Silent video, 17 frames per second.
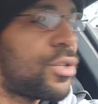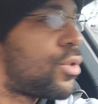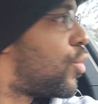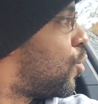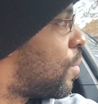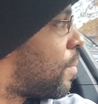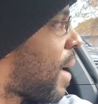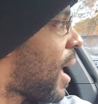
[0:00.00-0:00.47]
It's
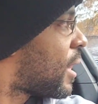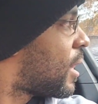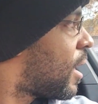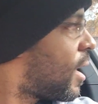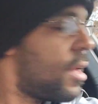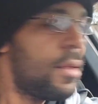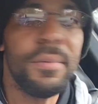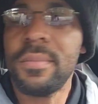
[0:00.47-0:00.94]
tuned by
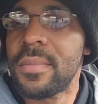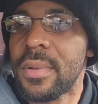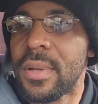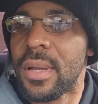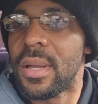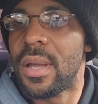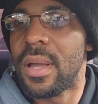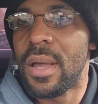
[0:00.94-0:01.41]
Lund.
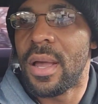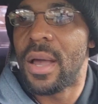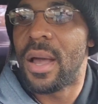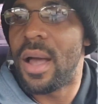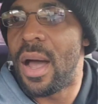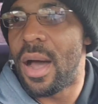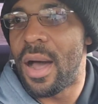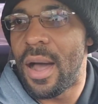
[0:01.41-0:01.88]

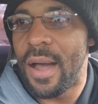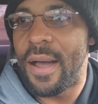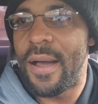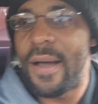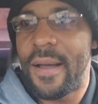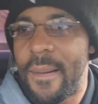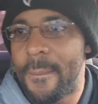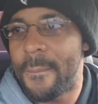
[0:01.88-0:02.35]

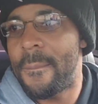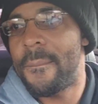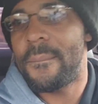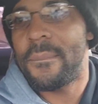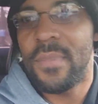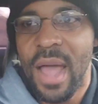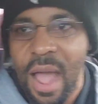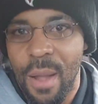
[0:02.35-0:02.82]

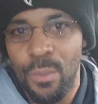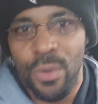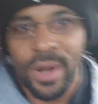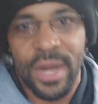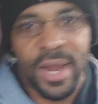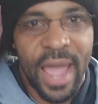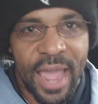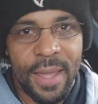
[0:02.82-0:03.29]
I'm
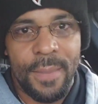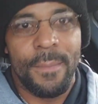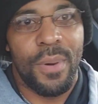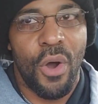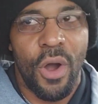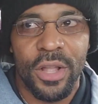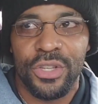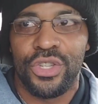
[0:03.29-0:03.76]
running a
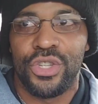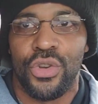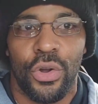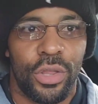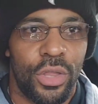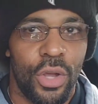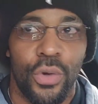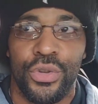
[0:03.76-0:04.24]
barge
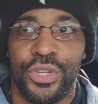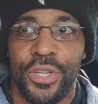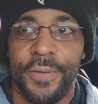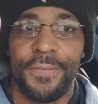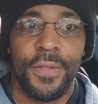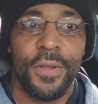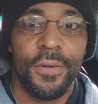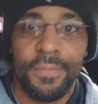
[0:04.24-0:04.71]
short throw
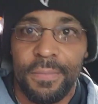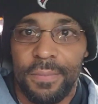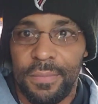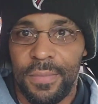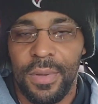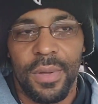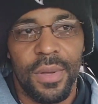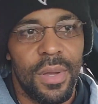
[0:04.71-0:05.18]
shifter.
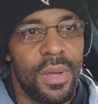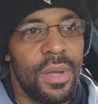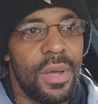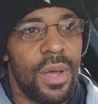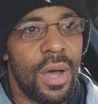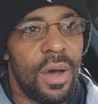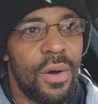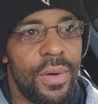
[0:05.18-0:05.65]

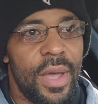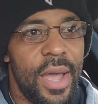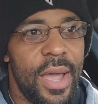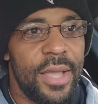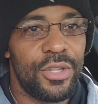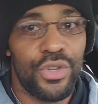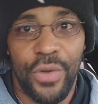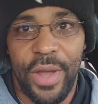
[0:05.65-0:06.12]

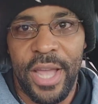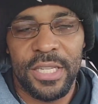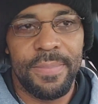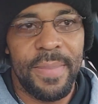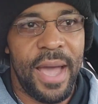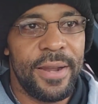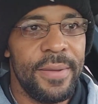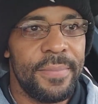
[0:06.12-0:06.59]
Okay,
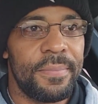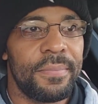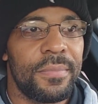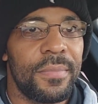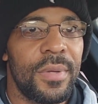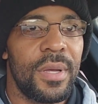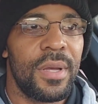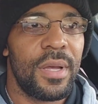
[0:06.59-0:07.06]
transmounted.
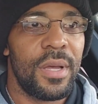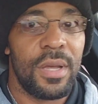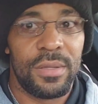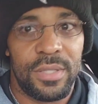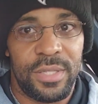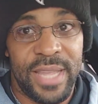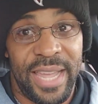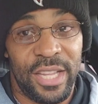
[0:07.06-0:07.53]

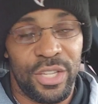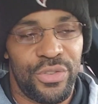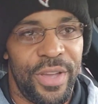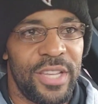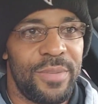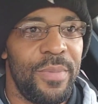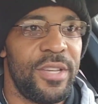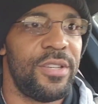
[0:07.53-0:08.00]
Second
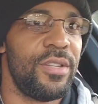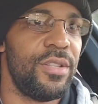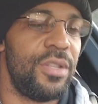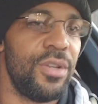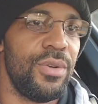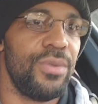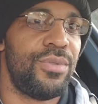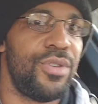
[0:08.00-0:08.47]

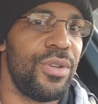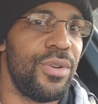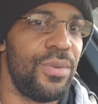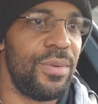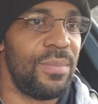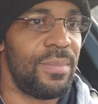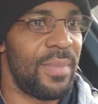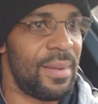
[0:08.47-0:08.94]
transmission due
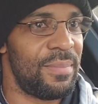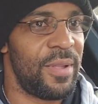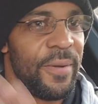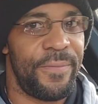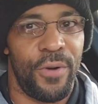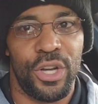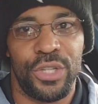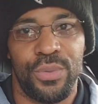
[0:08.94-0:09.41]
to
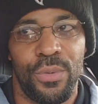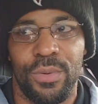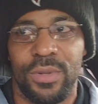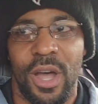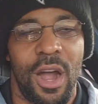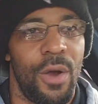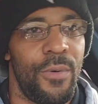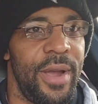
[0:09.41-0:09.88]
the first one
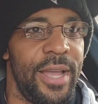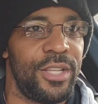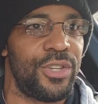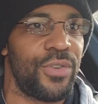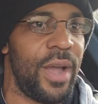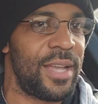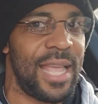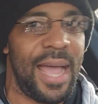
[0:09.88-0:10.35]
was already
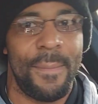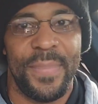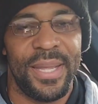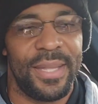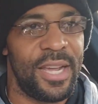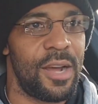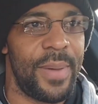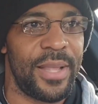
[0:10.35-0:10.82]
trashed. I
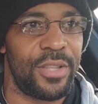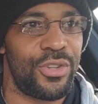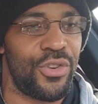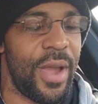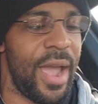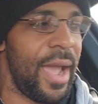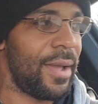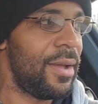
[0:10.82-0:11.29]
beat that up at
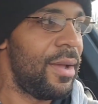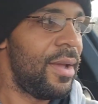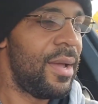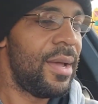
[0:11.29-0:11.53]
the track.